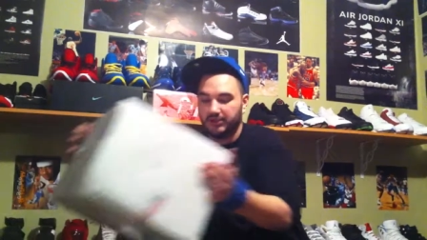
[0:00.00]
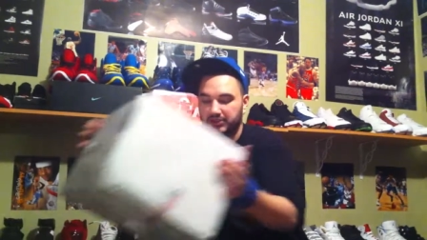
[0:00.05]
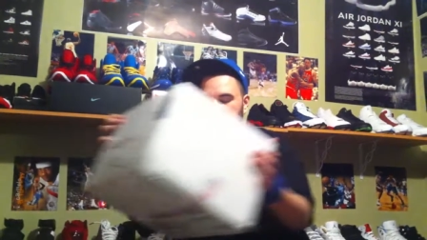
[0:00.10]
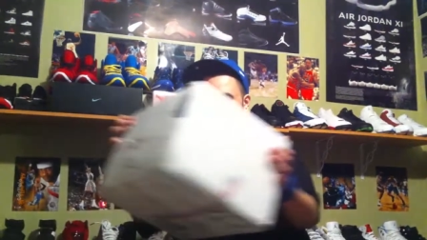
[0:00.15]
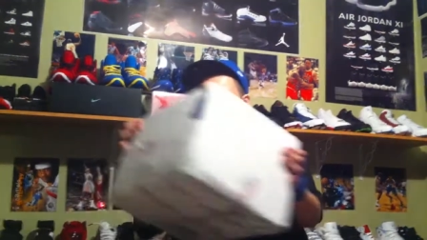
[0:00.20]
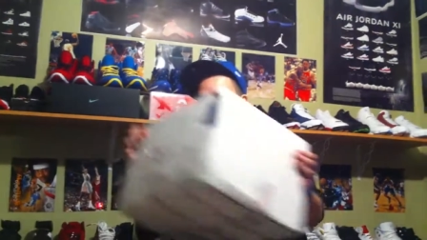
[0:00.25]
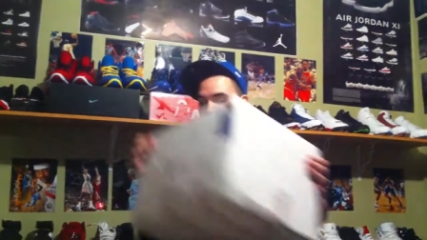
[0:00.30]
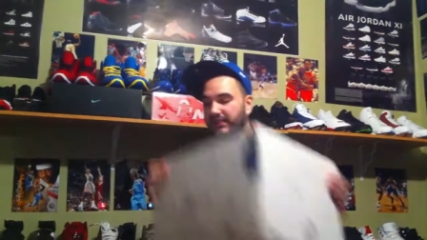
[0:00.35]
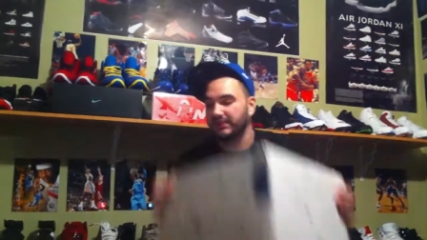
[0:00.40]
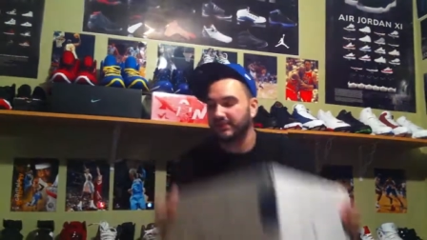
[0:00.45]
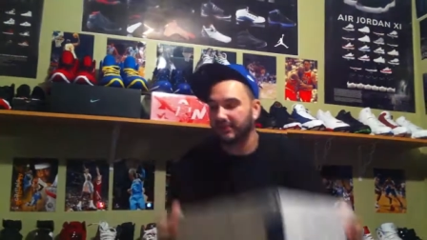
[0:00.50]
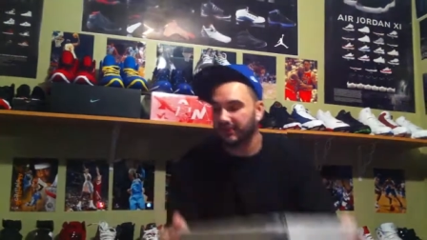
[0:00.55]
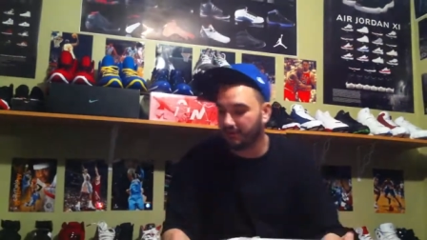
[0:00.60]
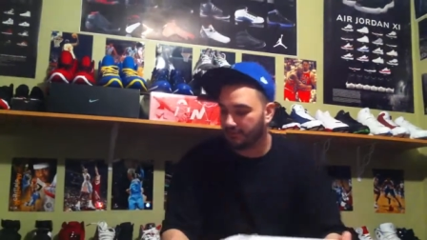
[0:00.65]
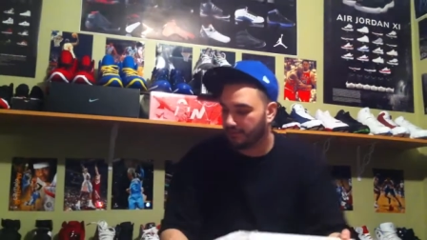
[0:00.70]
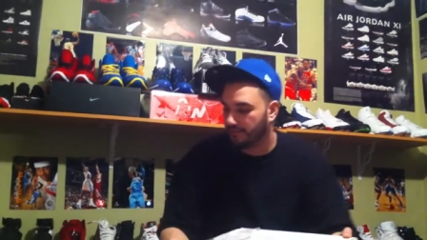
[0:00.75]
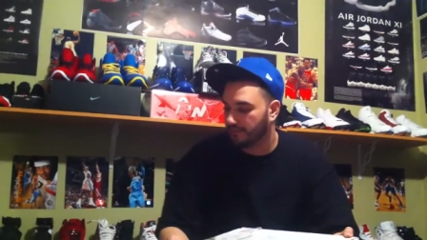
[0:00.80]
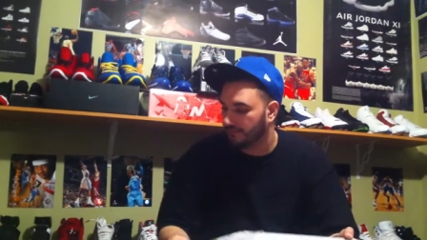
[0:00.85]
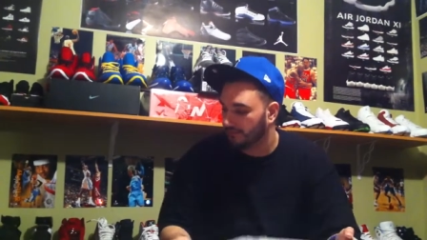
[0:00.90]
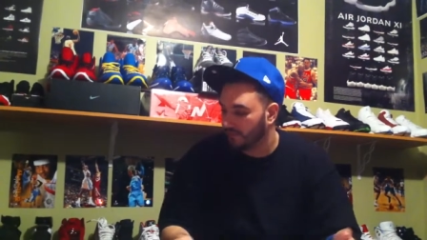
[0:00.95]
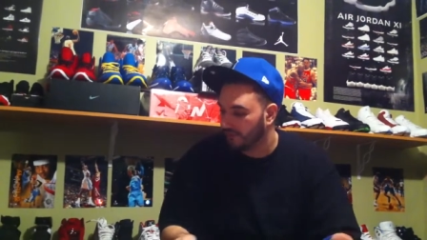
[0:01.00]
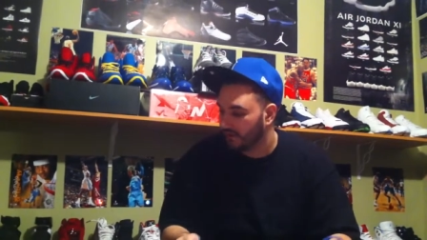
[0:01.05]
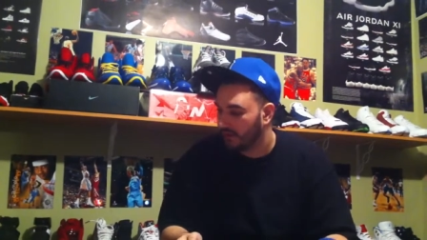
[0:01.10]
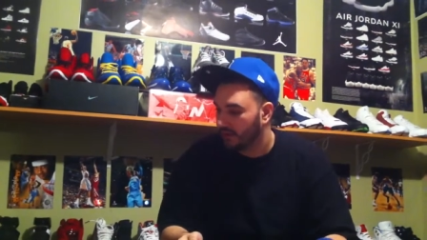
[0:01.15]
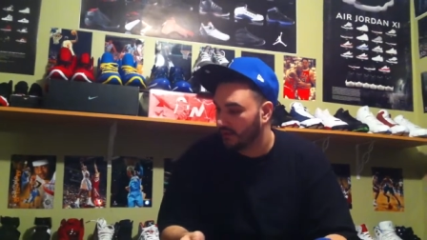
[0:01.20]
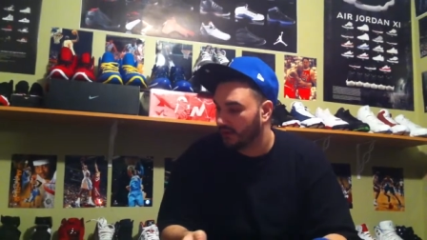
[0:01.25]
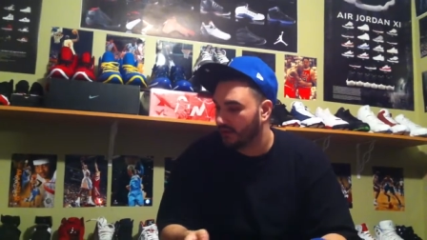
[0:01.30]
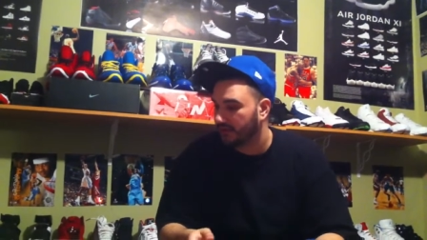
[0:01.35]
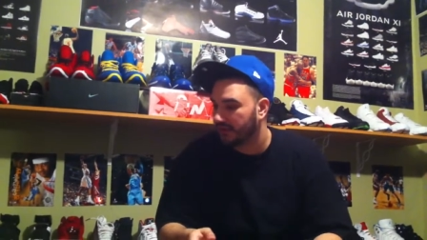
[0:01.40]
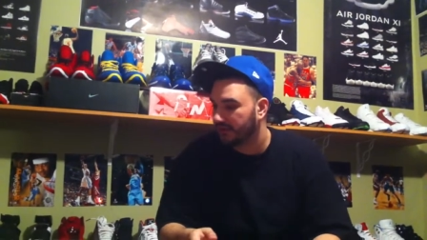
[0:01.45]
Let's just get into the
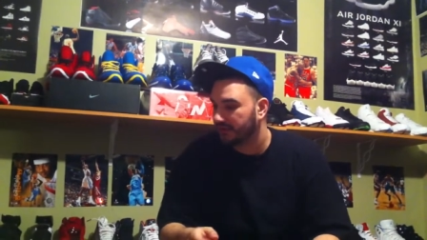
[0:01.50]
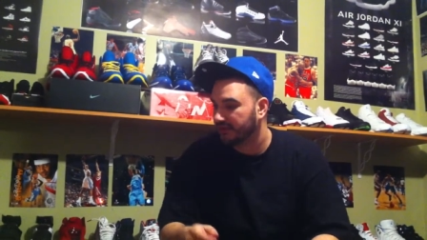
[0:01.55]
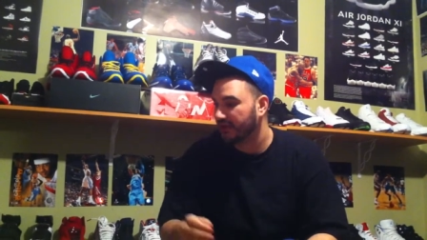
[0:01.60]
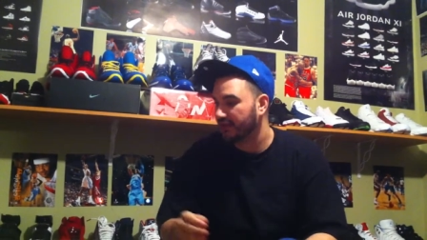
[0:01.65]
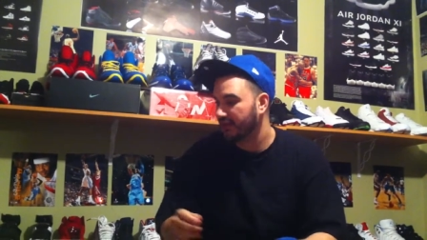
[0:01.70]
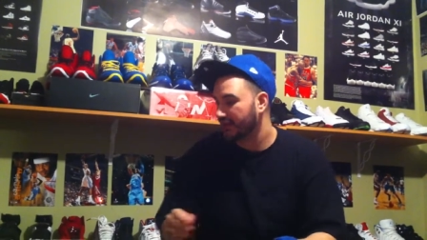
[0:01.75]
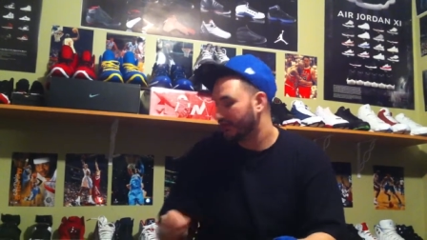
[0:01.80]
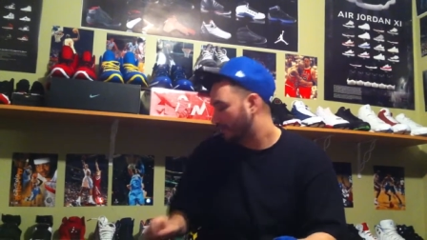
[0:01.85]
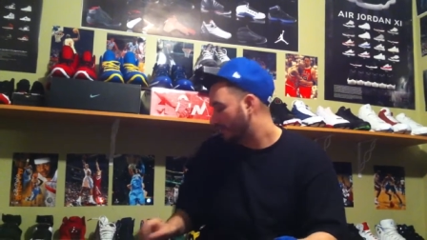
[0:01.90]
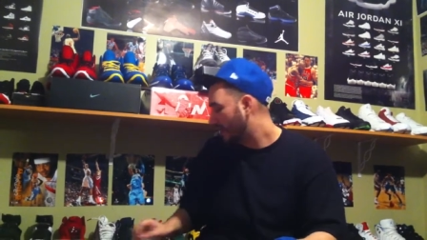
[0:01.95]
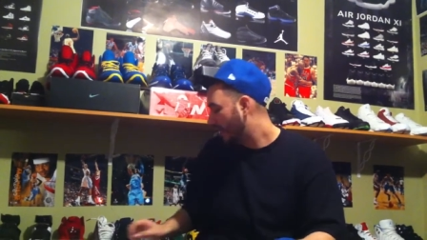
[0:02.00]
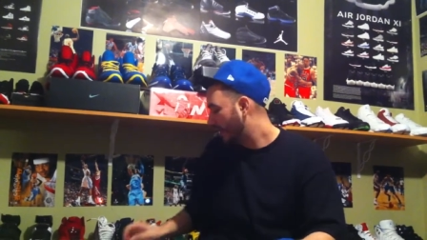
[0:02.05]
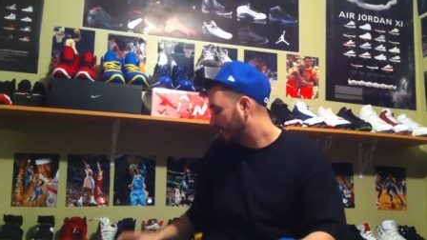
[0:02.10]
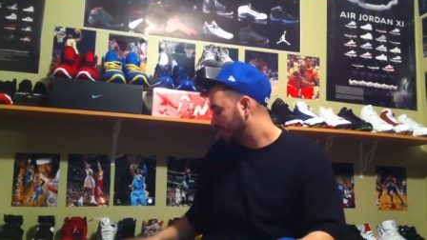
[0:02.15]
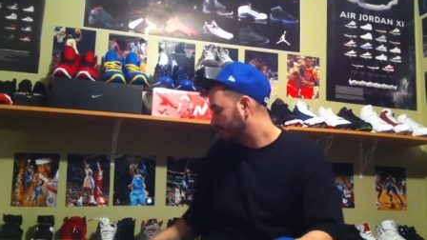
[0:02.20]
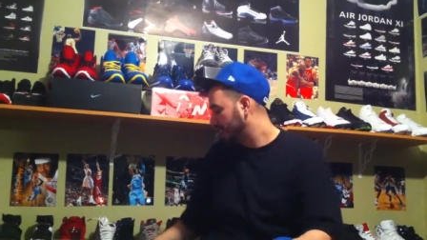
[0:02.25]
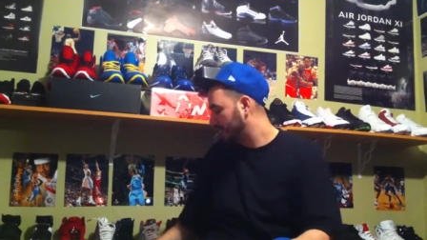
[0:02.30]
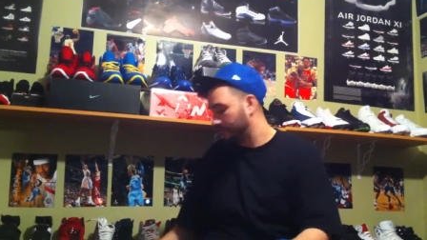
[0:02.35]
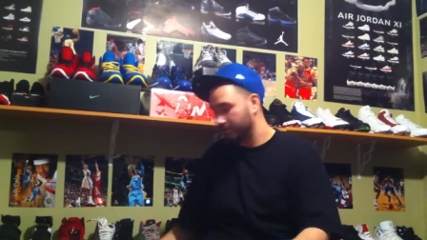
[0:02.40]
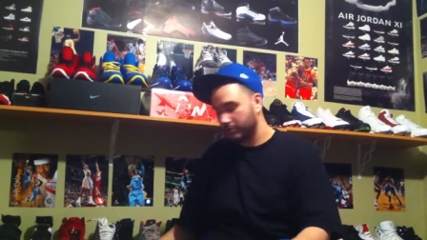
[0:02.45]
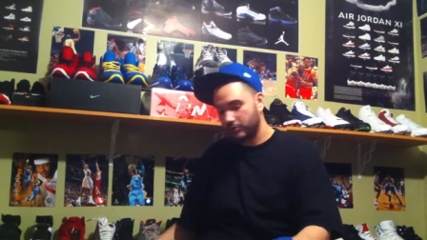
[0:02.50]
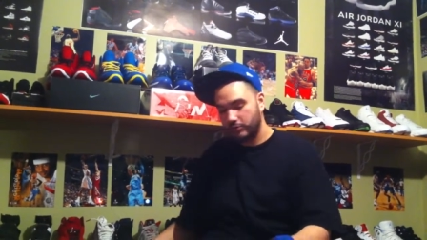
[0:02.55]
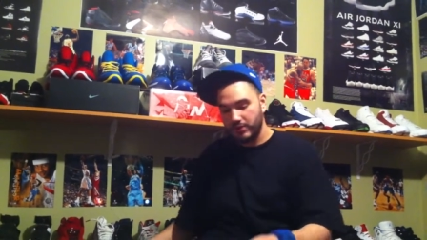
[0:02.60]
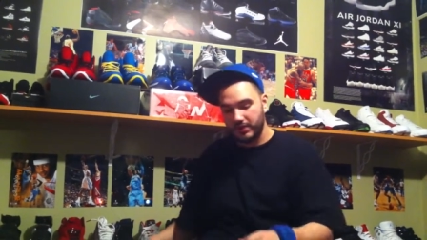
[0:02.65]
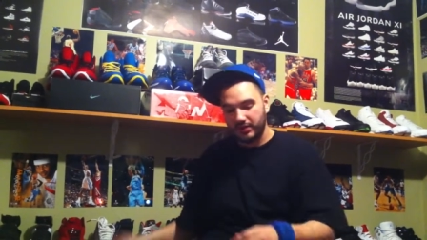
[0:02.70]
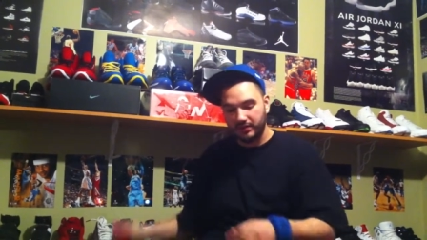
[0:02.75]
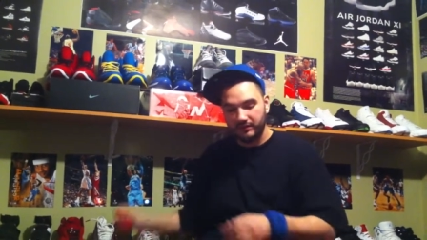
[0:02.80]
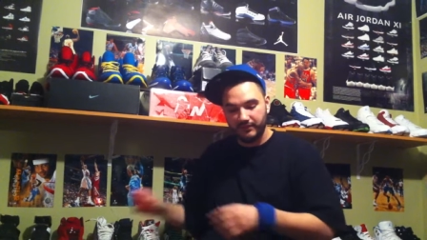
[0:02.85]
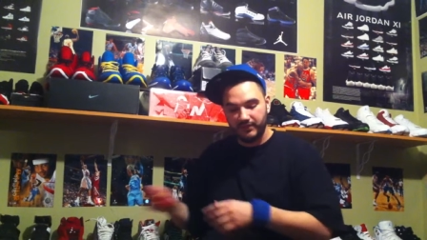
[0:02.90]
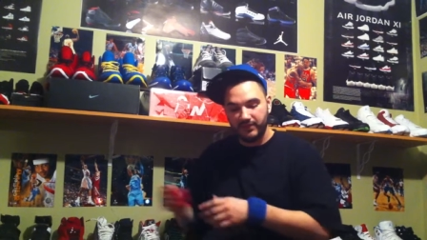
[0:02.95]
to the unboxings real
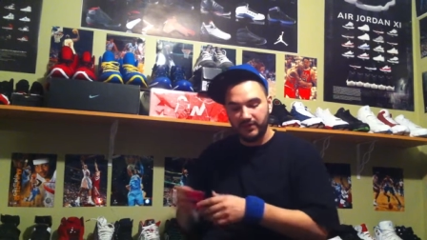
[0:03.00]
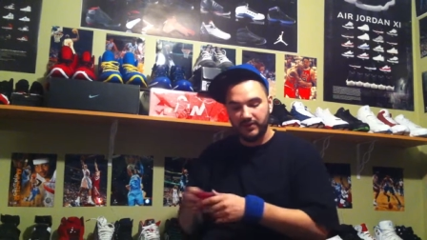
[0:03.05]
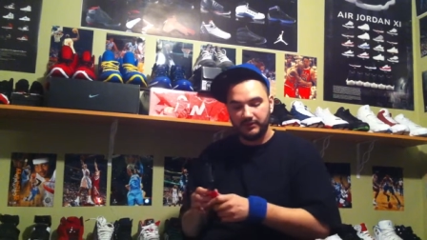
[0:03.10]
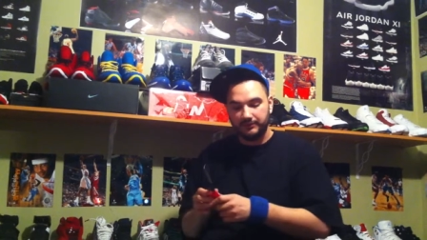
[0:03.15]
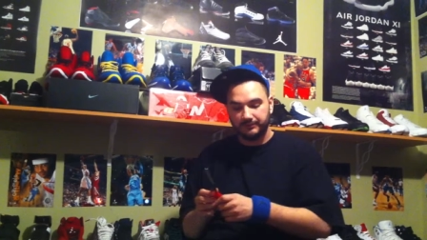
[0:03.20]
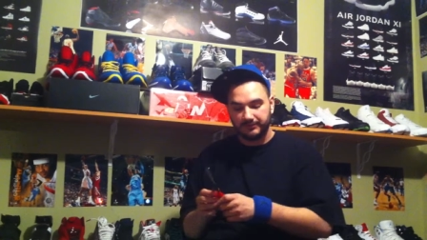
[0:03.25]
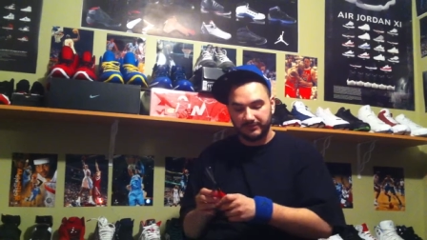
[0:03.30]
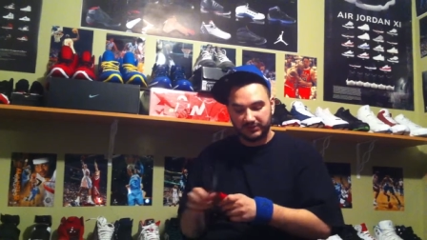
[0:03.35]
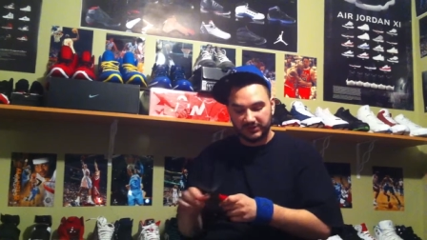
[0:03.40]
quick of the